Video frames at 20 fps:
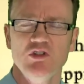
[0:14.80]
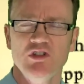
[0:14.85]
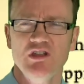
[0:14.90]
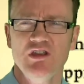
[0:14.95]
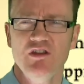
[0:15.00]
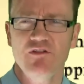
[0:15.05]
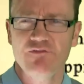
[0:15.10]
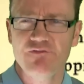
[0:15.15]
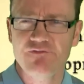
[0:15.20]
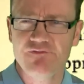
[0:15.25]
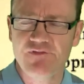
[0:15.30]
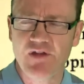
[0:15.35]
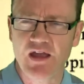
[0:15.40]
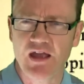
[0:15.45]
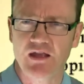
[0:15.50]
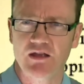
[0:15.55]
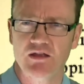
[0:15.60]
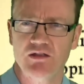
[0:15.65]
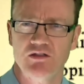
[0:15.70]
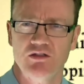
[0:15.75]
what's the
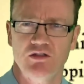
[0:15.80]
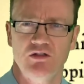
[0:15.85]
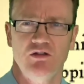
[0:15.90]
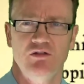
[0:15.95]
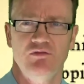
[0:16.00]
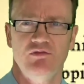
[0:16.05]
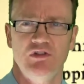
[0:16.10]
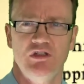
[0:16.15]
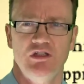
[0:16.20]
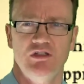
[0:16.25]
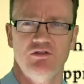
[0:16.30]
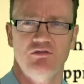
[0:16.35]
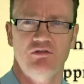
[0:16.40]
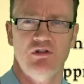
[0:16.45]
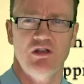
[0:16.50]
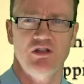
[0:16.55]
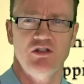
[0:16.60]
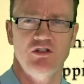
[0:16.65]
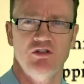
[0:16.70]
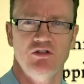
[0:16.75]
effect of
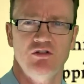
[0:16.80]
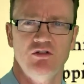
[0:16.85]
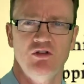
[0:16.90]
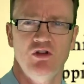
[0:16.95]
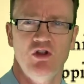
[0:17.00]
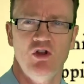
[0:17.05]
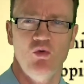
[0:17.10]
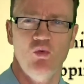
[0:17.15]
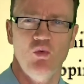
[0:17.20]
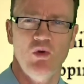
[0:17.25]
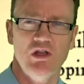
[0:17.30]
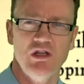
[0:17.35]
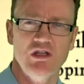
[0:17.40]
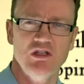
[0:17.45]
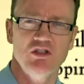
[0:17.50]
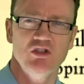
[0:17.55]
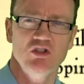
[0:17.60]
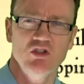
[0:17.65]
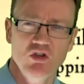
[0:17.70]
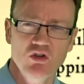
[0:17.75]
alliteration when
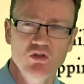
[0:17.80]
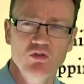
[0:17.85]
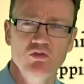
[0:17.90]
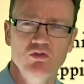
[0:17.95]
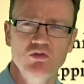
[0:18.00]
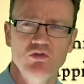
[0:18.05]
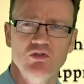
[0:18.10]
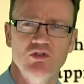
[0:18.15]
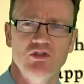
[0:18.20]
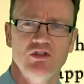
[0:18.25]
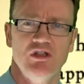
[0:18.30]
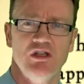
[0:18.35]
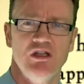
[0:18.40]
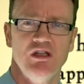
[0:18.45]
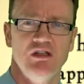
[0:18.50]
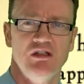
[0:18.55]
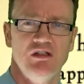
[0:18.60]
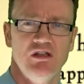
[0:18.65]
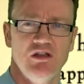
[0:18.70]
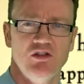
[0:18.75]
it's used
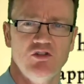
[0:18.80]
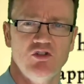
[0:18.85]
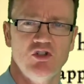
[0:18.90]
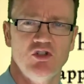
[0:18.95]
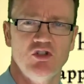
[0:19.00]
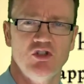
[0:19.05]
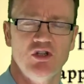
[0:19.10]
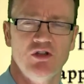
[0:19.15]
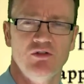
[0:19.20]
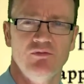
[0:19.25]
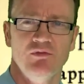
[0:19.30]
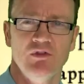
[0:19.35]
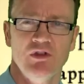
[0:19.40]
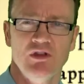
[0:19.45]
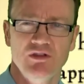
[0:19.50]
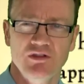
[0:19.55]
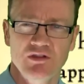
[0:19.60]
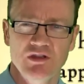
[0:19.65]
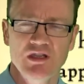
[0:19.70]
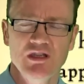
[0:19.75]
in literature?
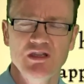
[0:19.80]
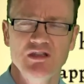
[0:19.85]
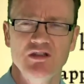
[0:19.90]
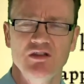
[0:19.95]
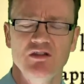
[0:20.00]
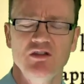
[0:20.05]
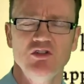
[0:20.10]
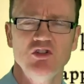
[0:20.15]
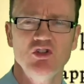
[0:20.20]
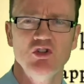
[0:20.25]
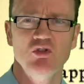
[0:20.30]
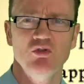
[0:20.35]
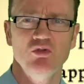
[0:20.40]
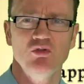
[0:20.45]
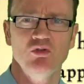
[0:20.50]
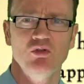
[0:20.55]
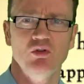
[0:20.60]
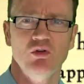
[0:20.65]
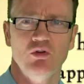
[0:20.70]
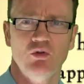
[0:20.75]
These are the
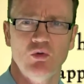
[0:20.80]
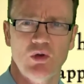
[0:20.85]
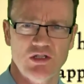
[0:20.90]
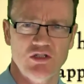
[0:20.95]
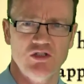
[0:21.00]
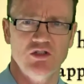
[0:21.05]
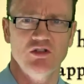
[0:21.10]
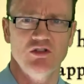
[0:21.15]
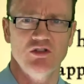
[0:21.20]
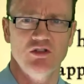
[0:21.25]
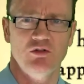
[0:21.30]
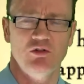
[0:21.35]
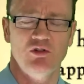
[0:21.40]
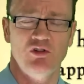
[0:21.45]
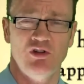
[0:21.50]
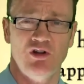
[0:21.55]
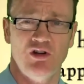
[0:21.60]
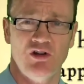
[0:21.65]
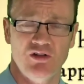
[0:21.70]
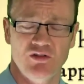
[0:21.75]
two questions I'm
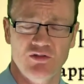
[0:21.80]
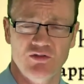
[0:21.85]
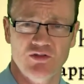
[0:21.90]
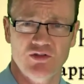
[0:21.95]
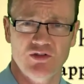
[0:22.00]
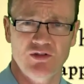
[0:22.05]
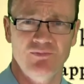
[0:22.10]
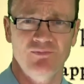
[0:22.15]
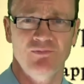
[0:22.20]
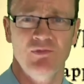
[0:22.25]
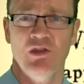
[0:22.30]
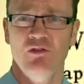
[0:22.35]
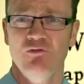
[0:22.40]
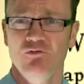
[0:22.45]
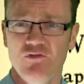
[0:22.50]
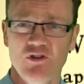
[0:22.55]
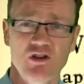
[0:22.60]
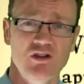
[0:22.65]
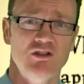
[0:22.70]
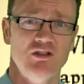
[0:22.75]
going to answer.
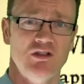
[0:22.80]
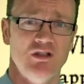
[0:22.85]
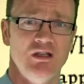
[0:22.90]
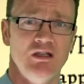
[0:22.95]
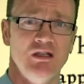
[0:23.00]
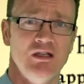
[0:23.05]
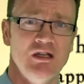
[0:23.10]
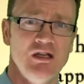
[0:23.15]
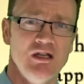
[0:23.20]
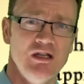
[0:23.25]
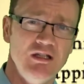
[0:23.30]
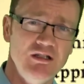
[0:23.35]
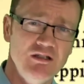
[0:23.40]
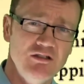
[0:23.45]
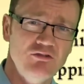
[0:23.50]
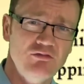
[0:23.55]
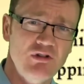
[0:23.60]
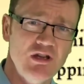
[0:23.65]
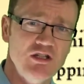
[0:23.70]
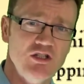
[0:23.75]
Firstly,
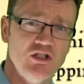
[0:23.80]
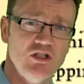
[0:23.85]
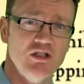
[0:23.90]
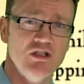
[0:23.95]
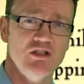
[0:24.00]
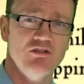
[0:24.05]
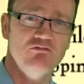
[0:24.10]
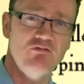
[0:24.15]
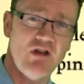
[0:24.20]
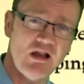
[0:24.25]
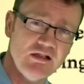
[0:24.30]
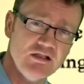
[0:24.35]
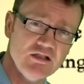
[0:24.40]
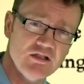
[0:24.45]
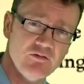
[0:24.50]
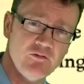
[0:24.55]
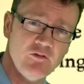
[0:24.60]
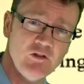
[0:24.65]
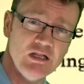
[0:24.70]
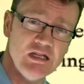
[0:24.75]
alliteration is
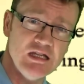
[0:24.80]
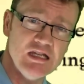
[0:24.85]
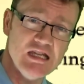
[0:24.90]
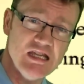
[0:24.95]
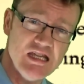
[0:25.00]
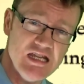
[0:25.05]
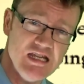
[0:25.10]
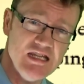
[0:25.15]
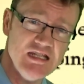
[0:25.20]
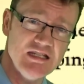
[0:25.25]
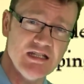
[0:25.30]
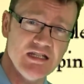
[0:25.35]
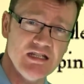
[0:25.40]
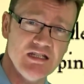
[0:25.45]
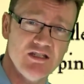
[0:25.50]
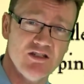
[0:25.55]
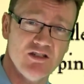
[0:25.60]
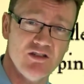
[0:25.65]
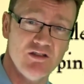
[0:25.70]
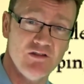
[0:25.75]
relatively easy
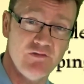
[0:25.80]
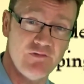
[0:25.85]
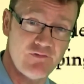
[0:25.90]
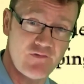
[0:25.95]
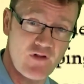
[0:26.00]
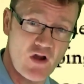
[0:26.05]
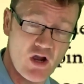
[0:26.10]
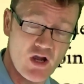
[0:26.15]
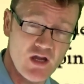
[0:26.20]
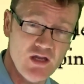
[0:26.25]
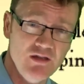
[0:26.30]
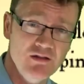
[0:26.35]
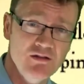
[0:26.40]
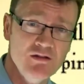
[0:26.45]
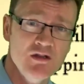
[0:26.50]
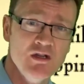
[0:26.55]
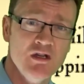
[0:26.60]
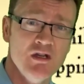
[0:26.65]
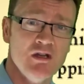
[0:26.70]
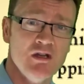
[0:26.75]
to define.